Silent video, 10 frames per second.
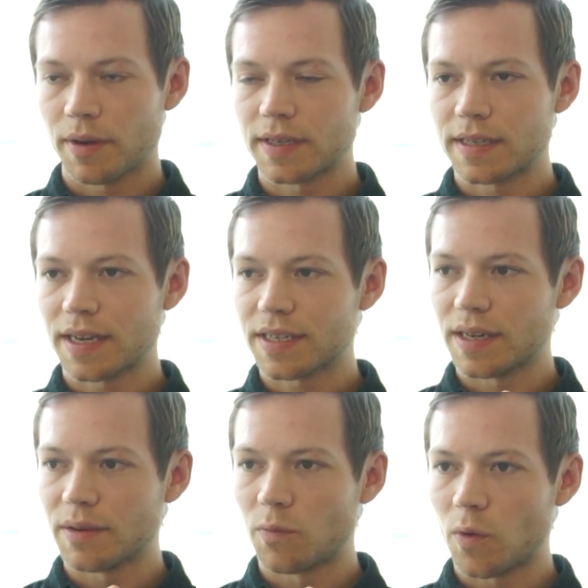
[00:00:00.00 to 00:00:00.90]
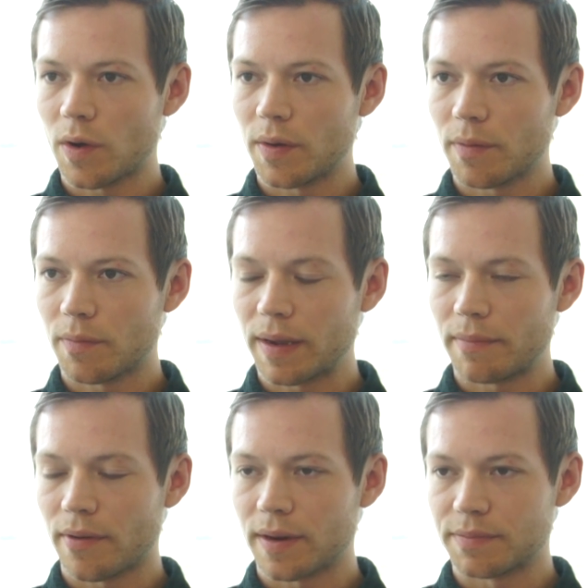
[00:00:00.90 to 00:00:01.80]
because essentially what
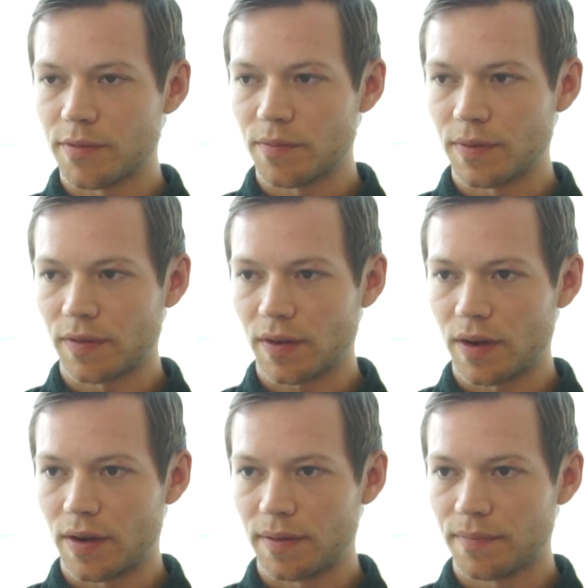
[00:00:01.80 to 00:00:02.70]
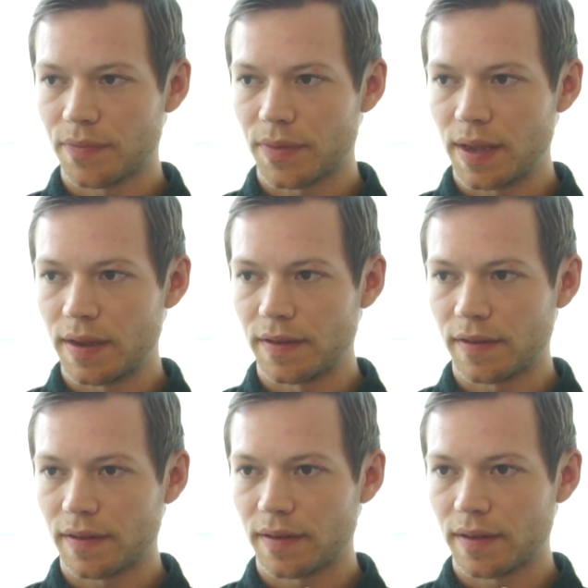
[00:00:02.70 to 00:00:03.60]
big price movements are
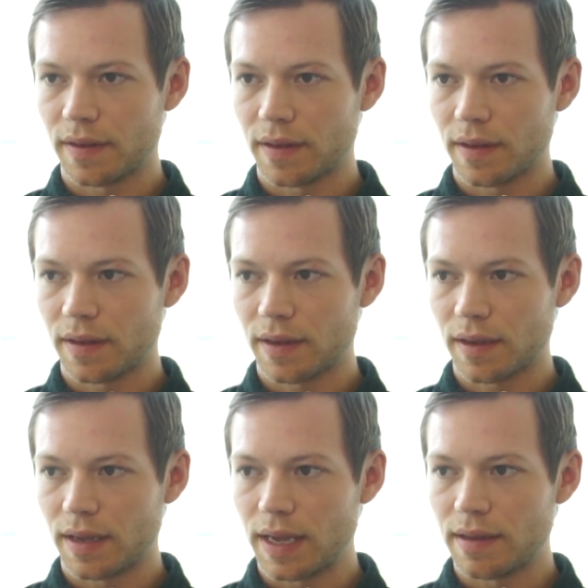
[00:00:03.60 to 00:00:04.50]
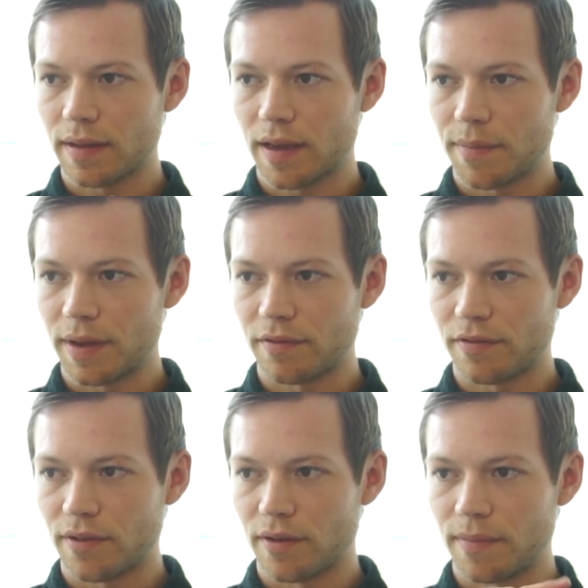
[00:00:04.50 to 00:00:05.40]
is either
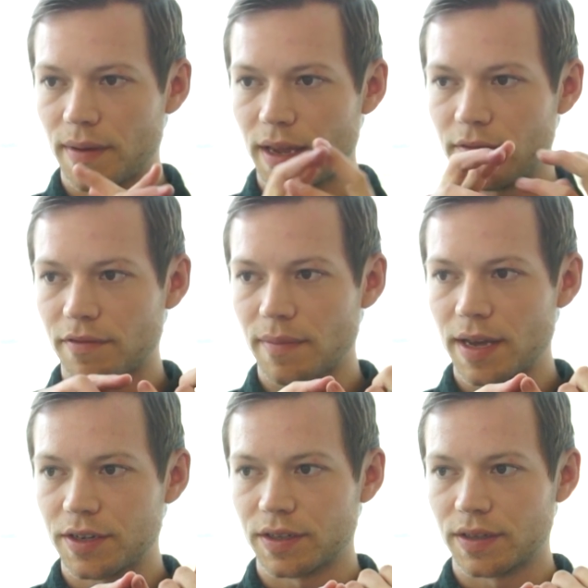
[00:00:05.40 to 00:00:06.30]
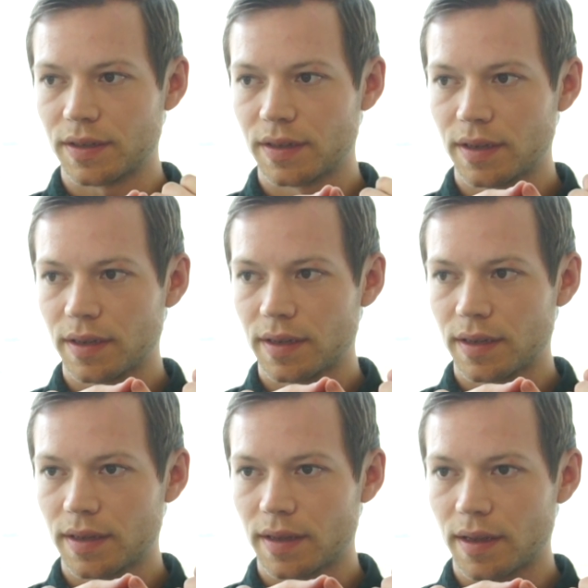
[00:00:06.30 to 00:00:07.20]
coming from information
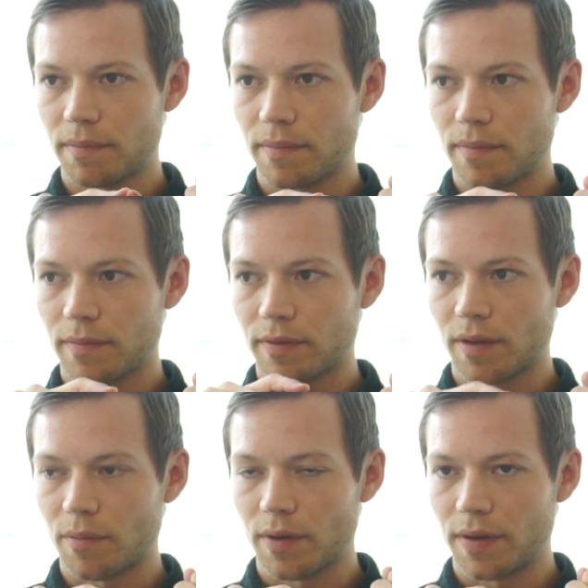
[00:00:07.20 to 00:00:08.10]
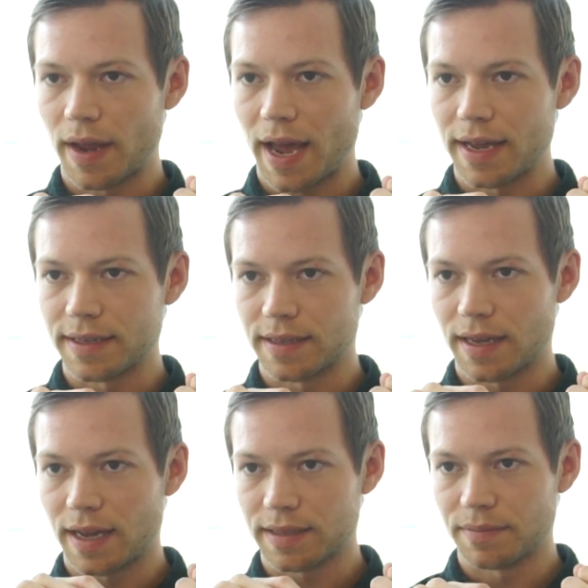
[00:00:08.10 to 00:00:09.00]
that someone
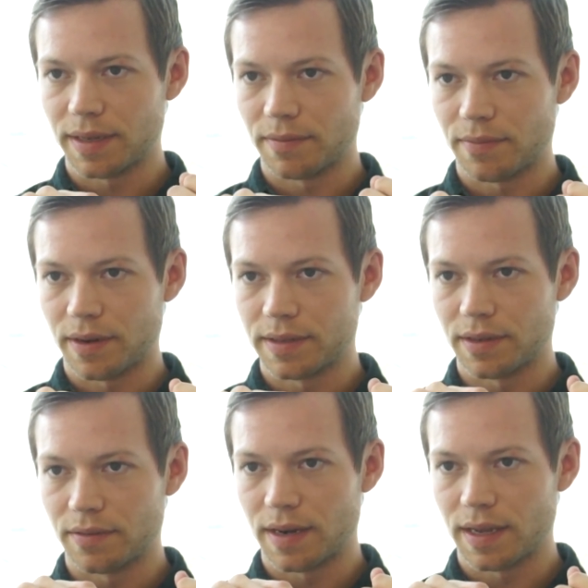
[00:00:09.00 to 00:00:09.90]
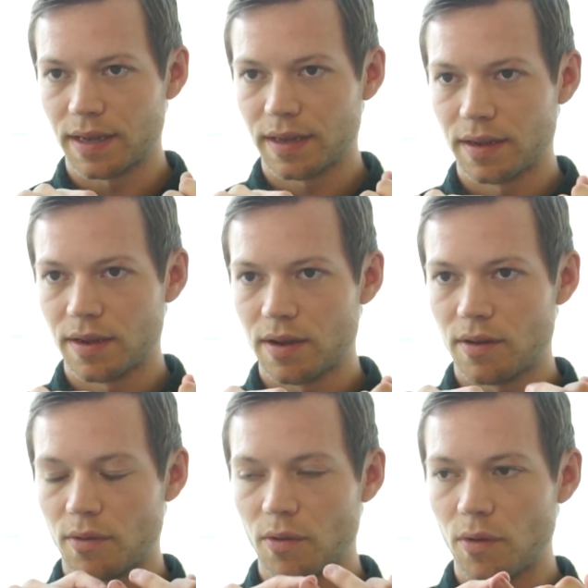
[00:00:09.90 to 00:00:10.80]
has that hasn't been priced in already,
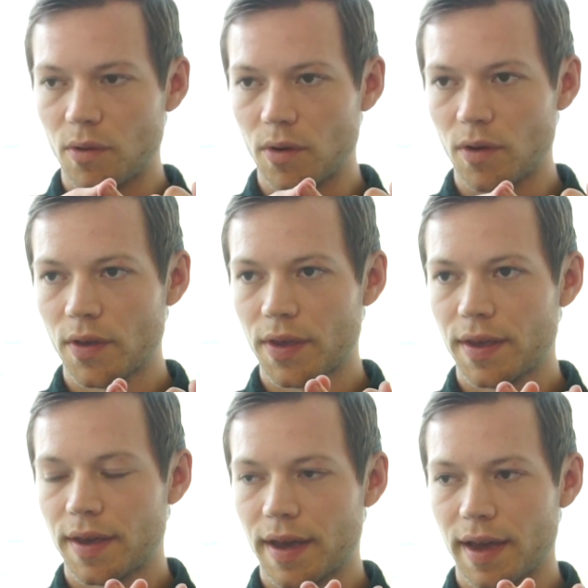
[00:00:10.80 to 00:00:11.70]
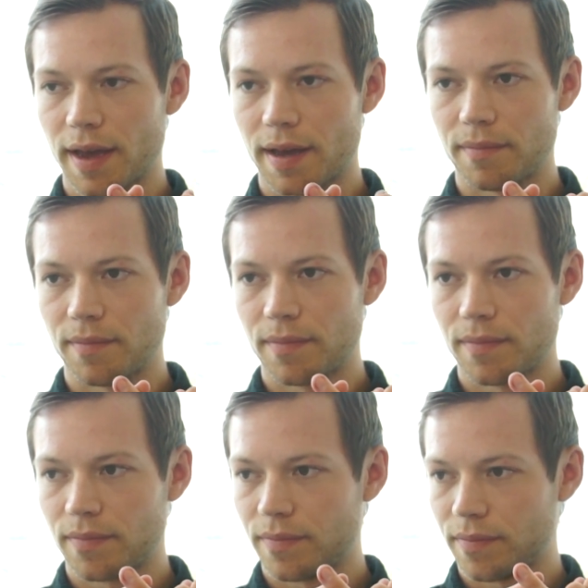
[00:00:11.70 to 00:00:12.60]
mm-hmm. or um,